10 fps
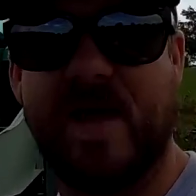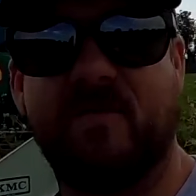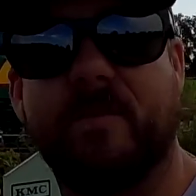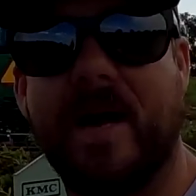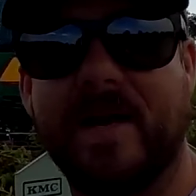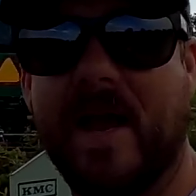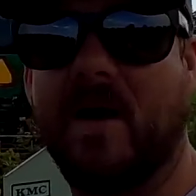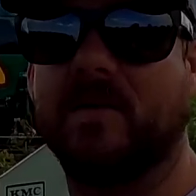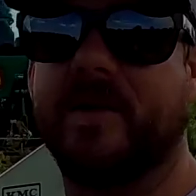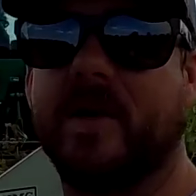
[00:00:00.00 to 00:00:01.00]
have it by
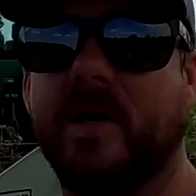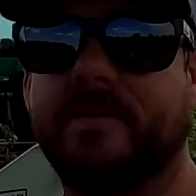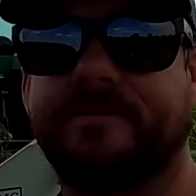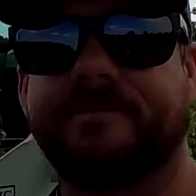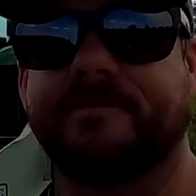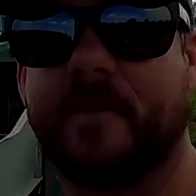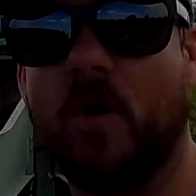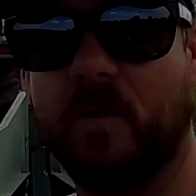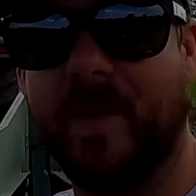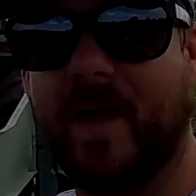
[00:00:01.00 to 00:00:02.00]
now, and uh,
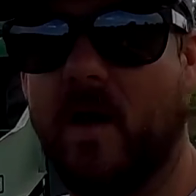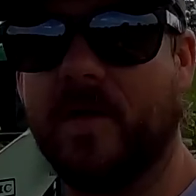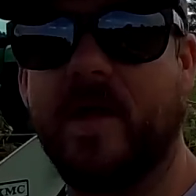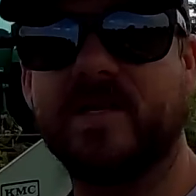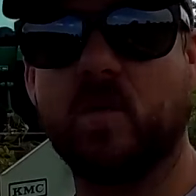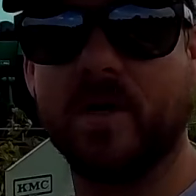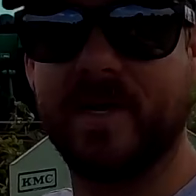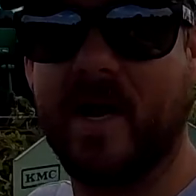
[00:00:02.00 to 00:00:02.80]
hopefully we got all the kinks worked